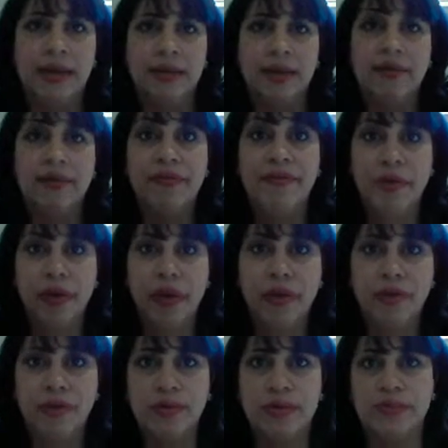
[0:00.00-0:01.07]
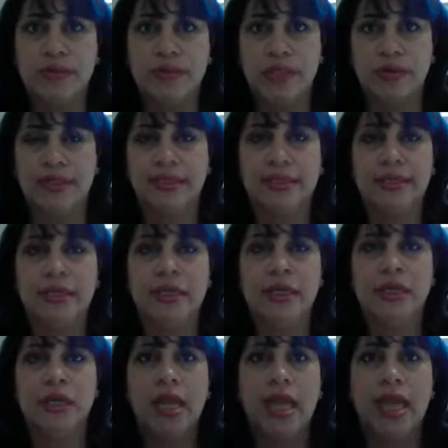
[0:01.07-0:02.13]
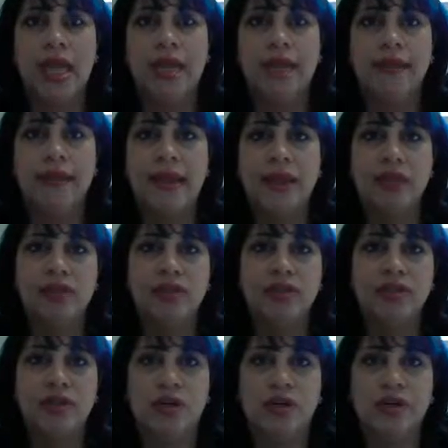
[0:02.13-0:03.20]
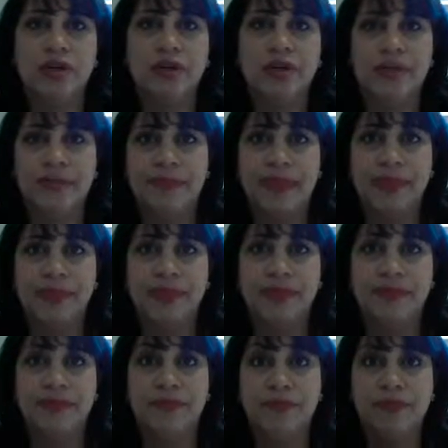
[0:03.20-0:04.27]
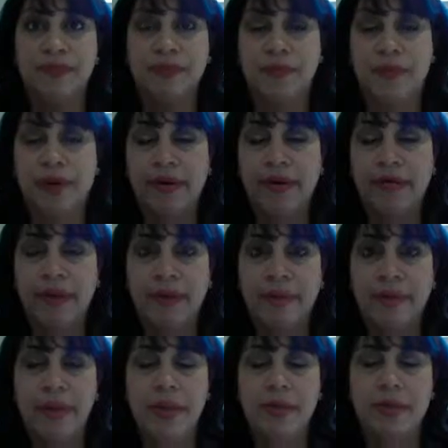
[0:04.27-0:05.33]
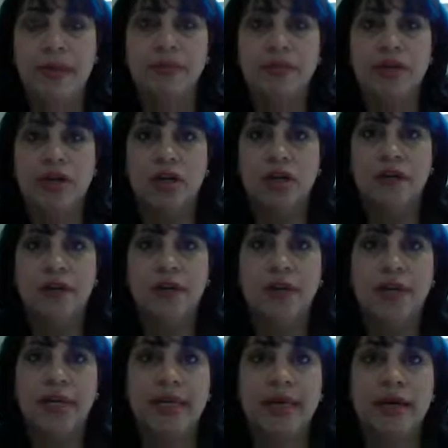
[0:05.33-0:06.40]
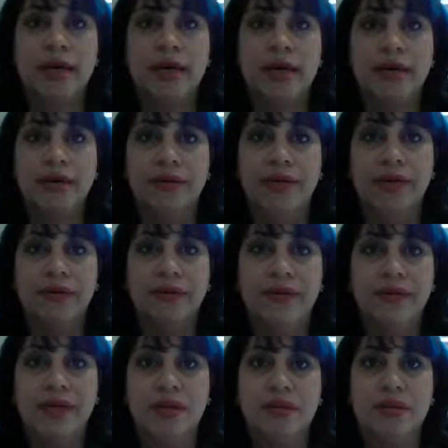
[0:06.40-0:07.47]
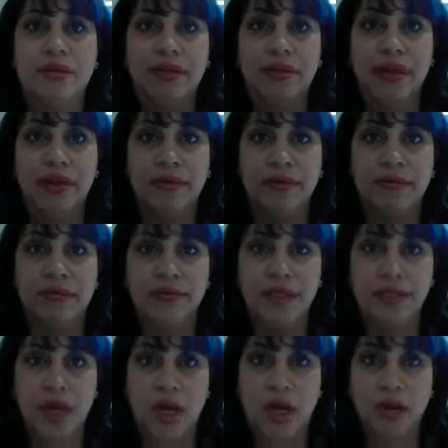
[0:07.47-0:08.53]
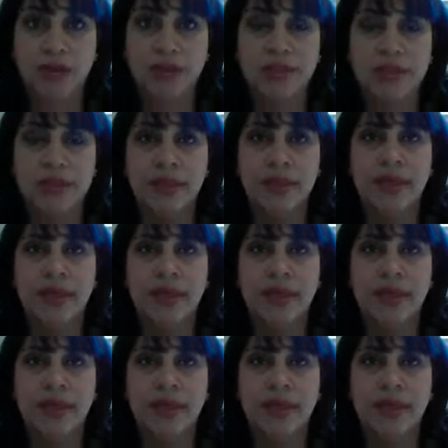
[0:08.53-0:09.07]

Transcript: They refer you to a specialist, and they usually charge the specialist credit repair people charge between $150 to $350.